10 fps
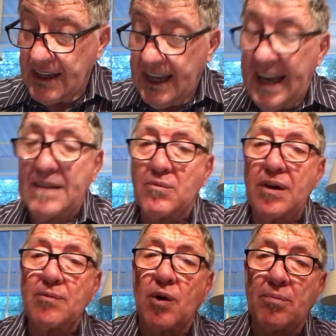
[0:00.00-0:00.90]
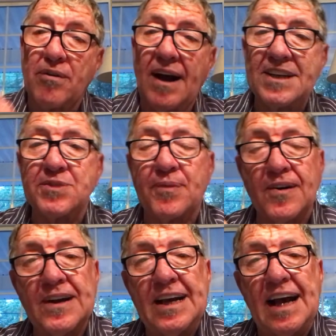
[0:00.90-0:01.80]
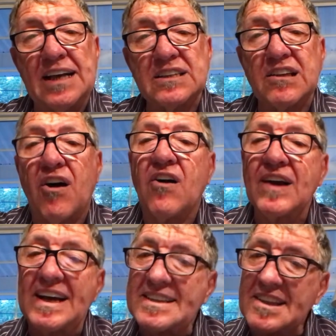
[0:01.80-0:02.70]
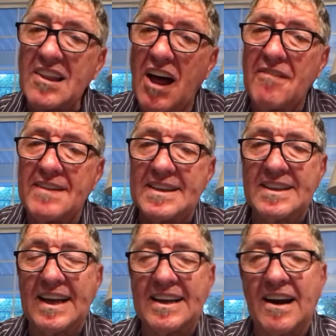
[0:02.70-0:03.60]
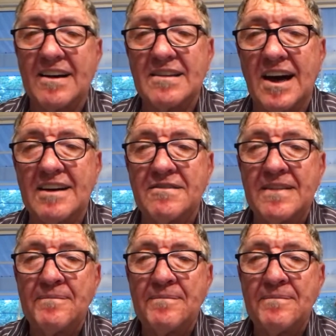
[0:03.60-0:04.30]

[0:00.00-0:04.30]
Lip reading: and we will prosper as long as love is in our life.